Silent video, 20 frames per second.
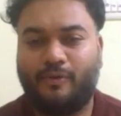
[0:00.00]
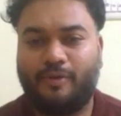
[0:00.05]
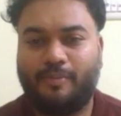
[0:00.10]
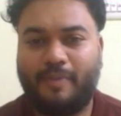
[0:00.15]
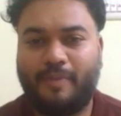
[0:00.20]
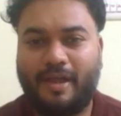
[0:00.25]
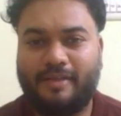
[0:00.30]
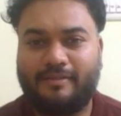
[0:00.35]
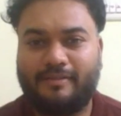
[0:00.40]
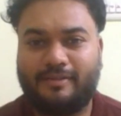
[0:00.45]

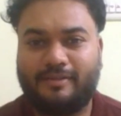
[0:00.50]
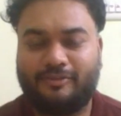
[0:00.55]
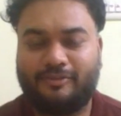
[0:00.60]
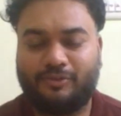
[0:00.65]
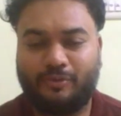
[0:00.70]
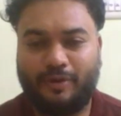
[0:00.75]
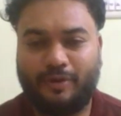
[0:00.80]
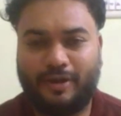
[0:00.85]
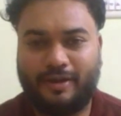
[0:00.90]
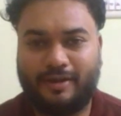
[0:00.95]
imagine a
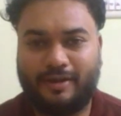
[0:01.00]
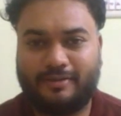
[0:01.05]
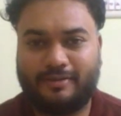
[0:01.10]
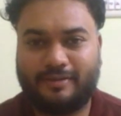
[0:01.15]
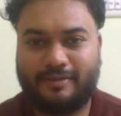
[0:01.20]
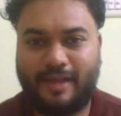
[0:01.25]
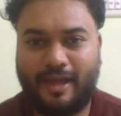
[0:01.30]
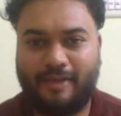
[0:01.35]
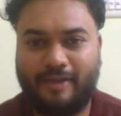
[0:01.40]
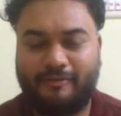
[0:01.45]
student
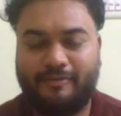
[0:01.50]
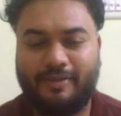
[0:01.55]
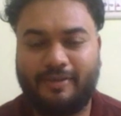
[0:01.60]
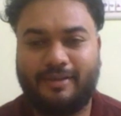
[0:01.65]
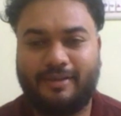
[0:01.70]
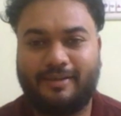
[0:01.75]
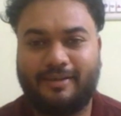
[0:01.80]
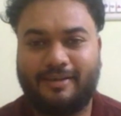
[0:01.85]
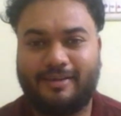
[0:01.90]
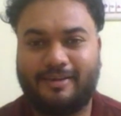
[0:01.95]
is
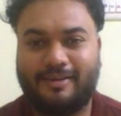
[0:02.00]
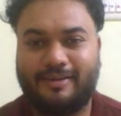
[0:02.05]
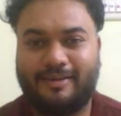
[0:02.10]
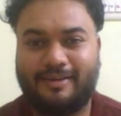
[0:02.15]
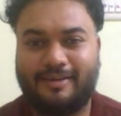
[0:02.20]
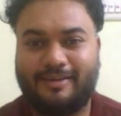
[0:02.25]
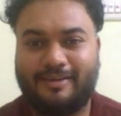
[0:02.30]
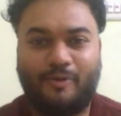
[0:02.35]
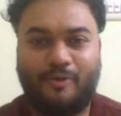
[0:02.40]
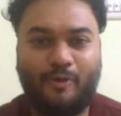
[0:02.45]
having
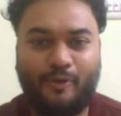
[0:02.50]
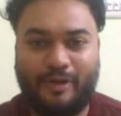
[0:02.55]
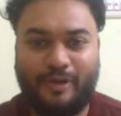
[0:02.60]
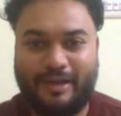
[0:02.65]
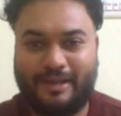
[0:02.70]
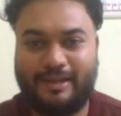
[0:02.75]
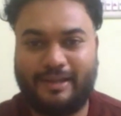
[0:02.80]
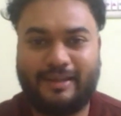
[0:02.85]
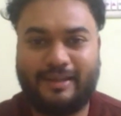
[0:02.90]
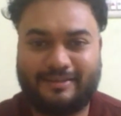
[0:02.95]

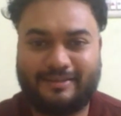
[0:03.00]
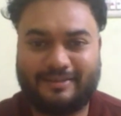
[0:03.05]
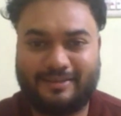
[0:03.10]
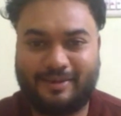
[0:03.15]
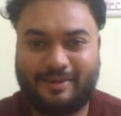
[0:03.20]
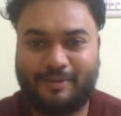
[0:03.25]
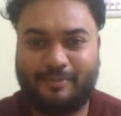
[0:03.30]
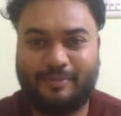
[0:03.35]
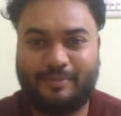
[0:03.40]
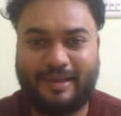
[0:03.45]
OET
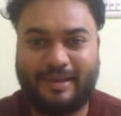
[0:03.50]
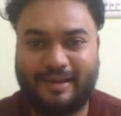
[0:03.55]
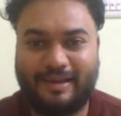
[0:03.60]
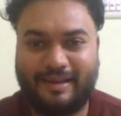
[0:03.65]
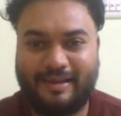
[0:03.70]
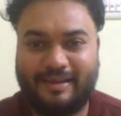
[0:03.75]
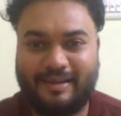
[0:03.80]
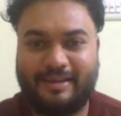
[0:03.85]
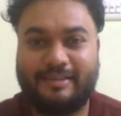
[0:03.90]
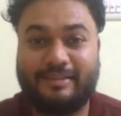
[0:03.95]
exam
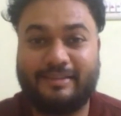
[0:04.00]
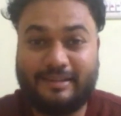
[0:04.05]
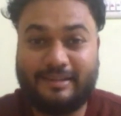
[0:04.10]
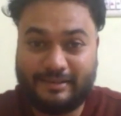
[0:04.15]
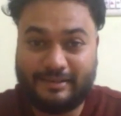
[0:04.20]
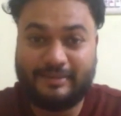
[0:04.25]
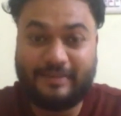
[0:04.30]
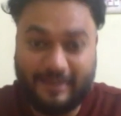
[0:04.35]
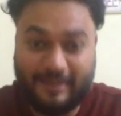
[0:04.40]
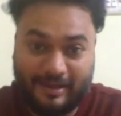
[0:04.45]
in
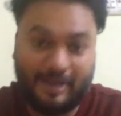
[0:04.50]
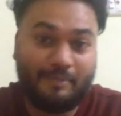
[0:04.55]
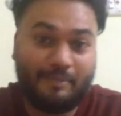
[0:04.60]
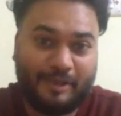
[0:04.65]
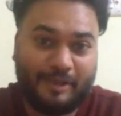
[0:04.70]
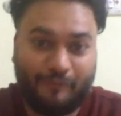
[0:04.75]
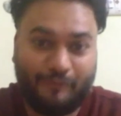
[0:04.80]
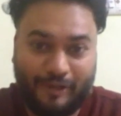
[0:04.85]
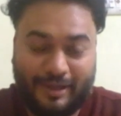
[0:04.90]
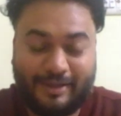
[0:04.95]
the
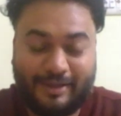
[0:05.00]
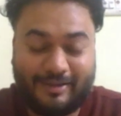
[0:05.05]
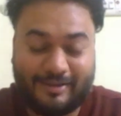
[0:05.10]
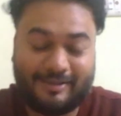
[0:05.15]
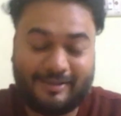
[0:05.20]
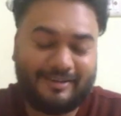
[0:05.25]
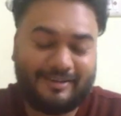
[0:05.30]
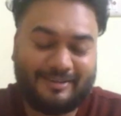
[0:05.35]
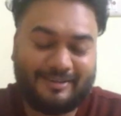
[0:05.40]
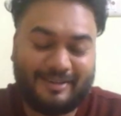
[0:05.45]
coming week.
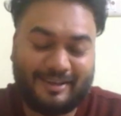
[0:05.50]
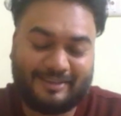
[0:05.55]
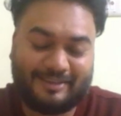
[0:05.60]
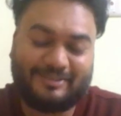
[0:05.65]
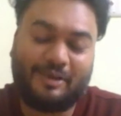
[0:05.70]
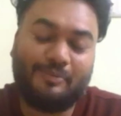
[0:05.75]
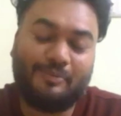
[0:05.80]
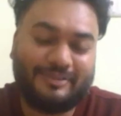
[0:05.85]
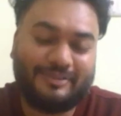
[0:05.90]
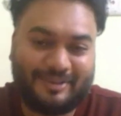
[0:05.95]
The
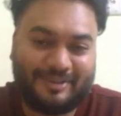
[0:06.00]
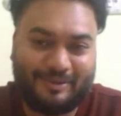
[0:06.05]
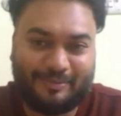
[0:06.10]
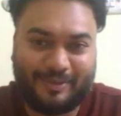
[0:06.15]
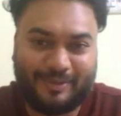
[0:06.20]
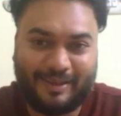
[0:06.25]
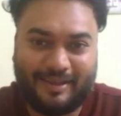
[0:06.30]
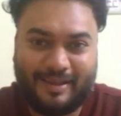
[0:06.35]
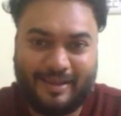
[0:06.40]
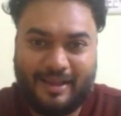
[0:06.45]
exam is
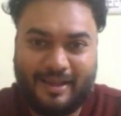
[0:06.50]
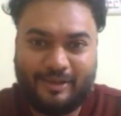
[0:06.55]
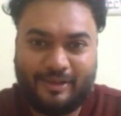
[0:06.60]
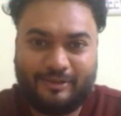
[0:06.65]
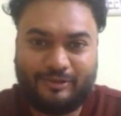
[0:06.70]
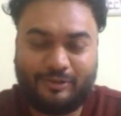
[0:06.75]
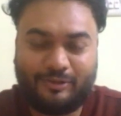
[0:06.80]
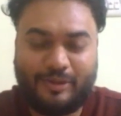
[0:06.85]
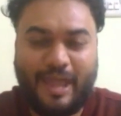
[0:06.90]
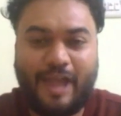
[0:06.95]
coming.
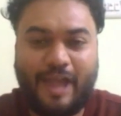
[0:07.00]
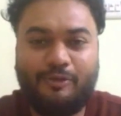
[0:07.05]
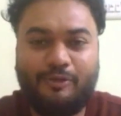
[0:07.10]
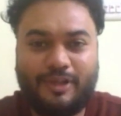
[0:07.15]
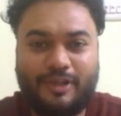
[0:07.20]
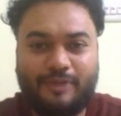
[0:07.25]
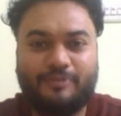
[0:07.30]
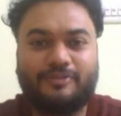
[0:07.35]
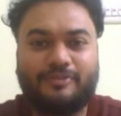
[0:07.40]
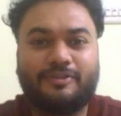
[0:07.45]
So can you
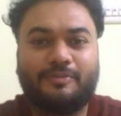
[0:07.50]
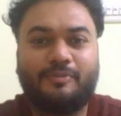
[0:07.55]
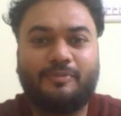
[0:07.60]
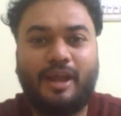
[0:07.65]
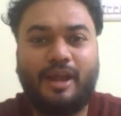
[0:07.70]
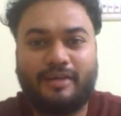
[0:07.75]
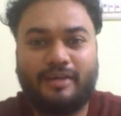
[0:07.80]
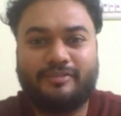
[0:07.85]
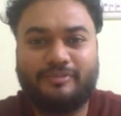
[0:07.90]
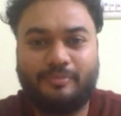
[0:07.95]
give some
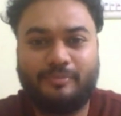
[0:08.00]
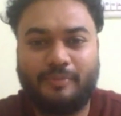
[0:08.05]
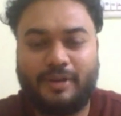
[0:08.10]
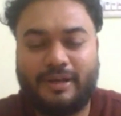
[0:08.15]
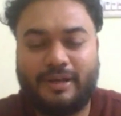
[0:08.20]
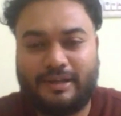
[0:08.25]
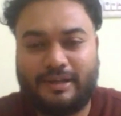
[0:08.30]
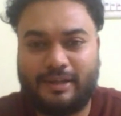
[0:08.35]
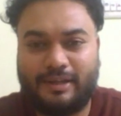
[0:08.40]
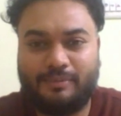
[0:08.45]
last
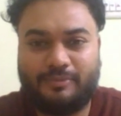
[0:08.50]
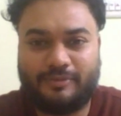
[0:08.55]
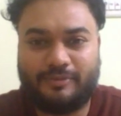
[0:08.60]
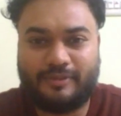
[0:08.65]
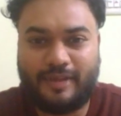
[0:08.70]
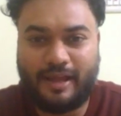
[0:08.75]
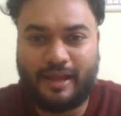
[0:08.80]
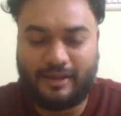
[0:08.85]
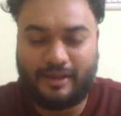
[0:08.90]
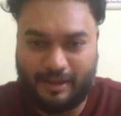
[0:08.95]
minute tips
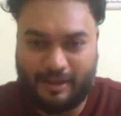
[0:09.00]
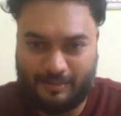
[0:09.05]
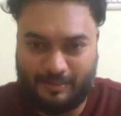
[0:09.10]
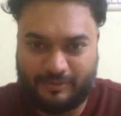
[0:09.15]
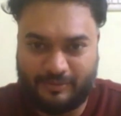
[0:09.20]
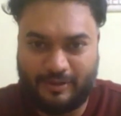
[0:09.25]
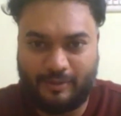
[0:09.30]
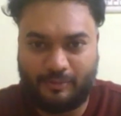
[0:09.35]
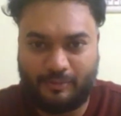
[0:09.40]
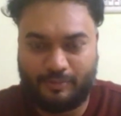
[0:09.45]
that helps
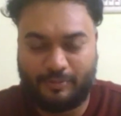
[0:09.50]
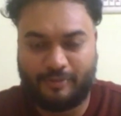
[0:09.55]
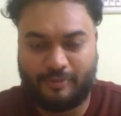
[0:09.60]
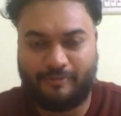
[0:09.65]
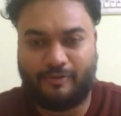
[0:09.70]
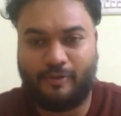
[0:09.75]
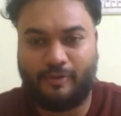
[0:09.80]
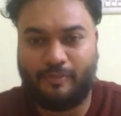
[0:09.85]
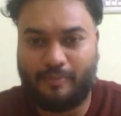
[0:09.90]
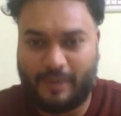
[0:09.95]
them to
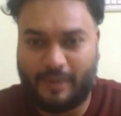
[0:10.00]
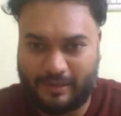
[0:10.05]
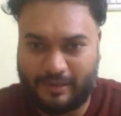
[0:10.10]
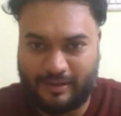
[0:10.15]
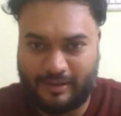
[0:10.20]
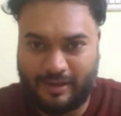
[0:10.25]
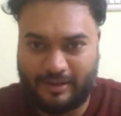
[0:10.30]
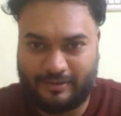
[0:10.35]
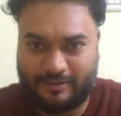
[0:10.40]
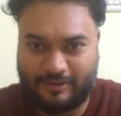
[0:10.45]
perform better
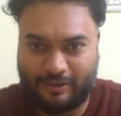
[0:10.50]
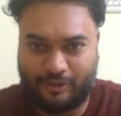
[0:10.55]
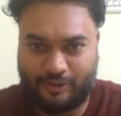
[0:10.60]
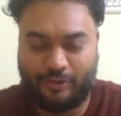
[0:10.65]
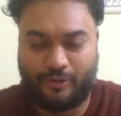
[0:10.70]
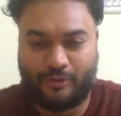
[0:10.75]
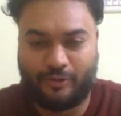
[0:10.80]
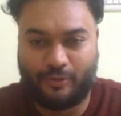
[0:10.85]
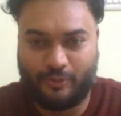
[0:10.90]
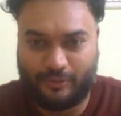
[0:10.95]
and
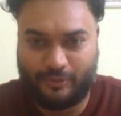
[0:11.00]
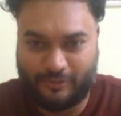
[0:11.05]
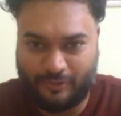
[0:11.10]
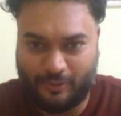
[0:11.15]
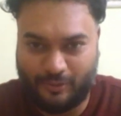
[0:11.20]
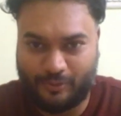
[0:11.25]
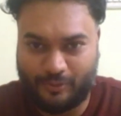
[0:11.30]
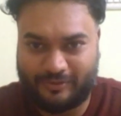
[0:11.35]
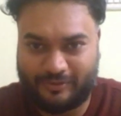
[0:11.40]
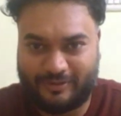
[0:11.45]
secure good
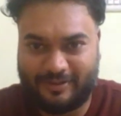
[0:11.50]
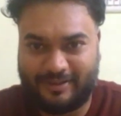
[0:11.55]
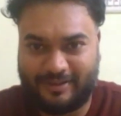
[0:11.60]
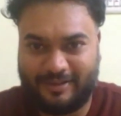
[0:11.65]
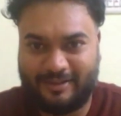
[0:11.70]
scores?